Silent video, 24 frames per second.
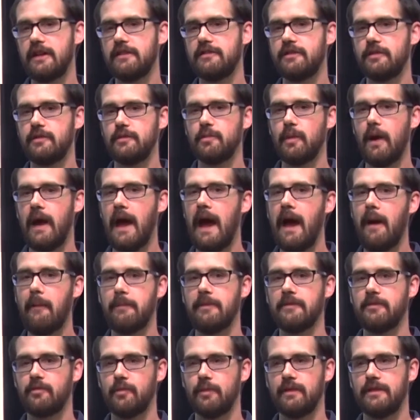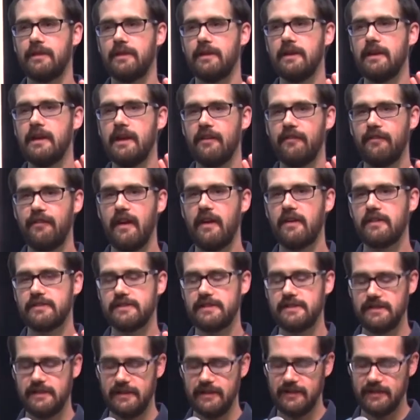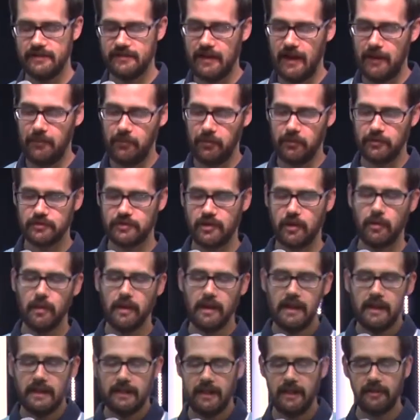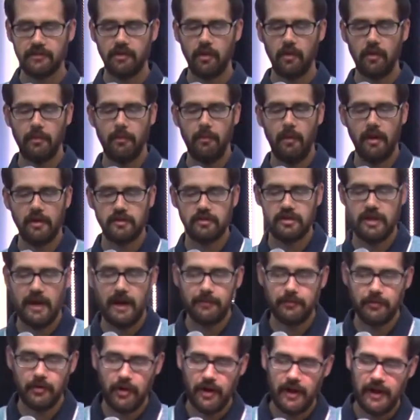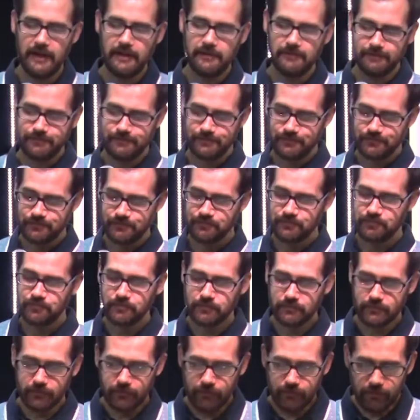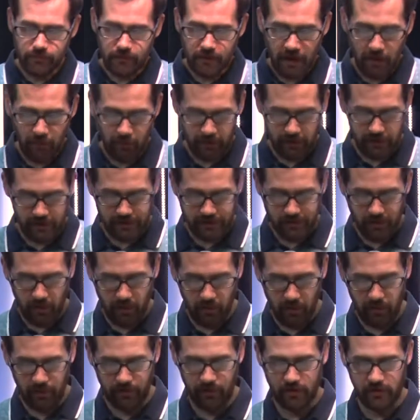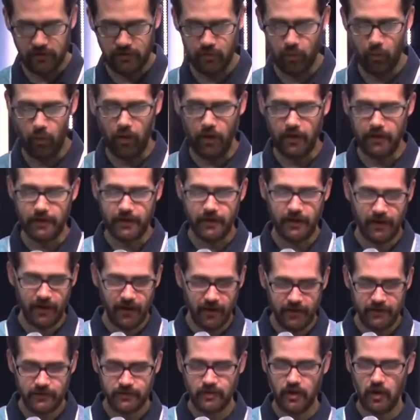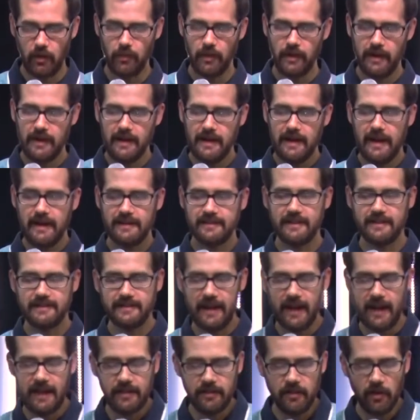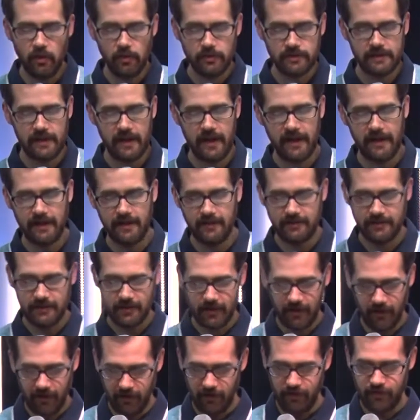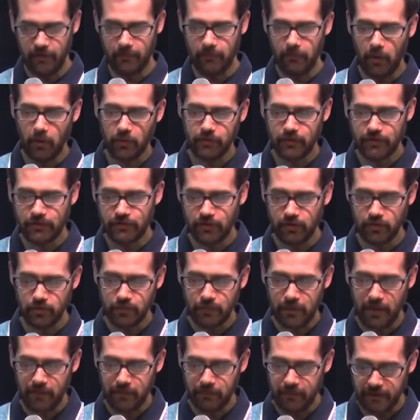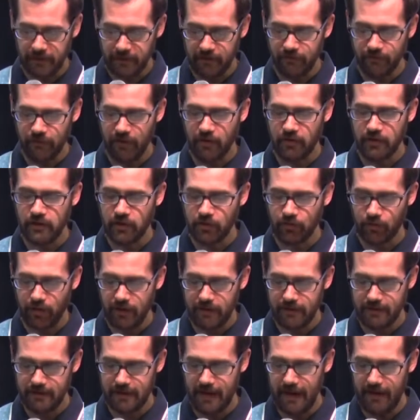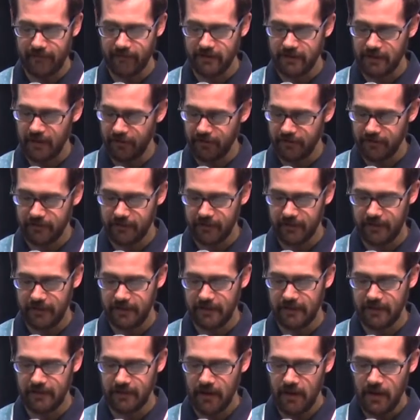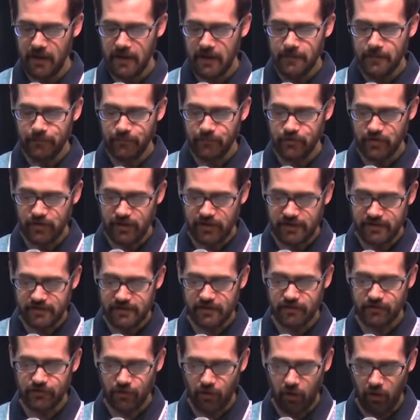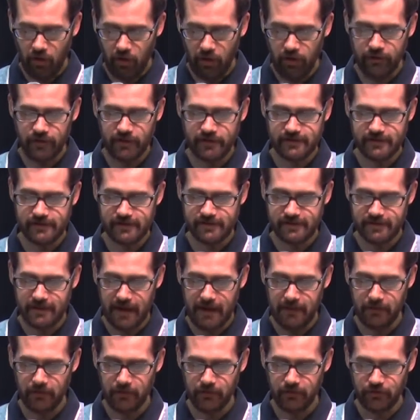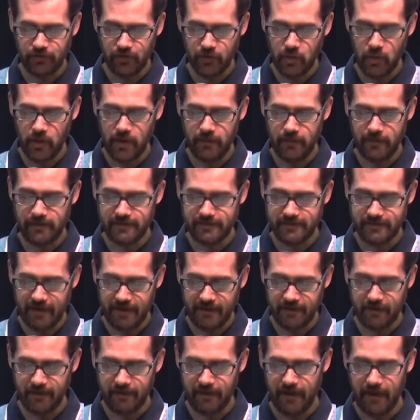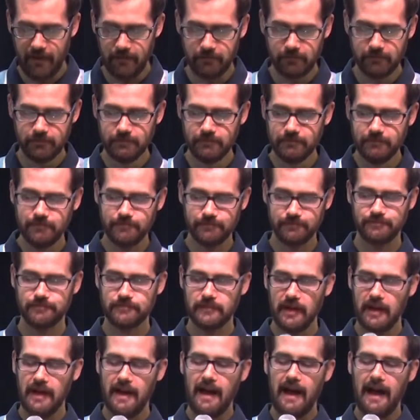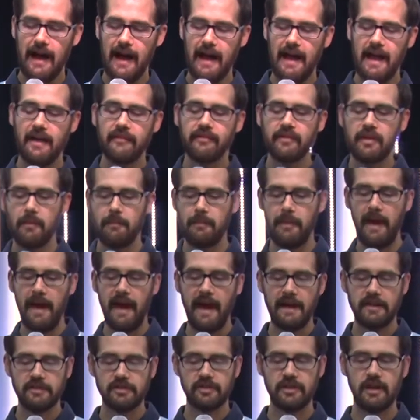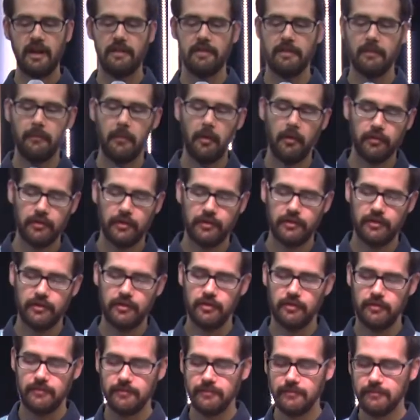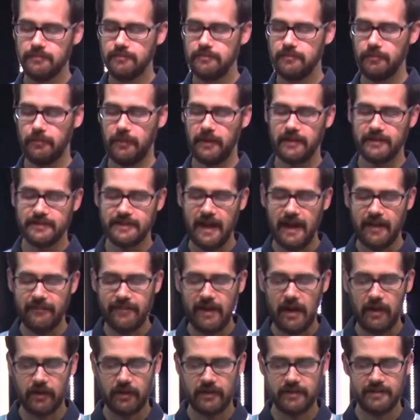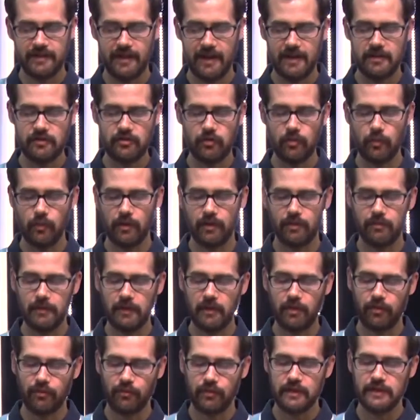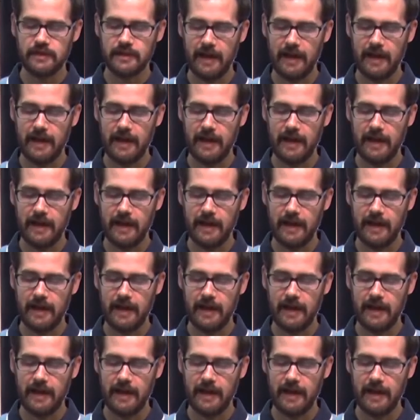into what happens with the Pharisees and disciples. So let's go to Mark chapter 8, and we're going to start with verse 1. So it says, "In those days, the multitude being very great and having nothing to eat, Jesus called his disciples to him and said to them, 'I have compassion on the multitude, because they have now continued with me 3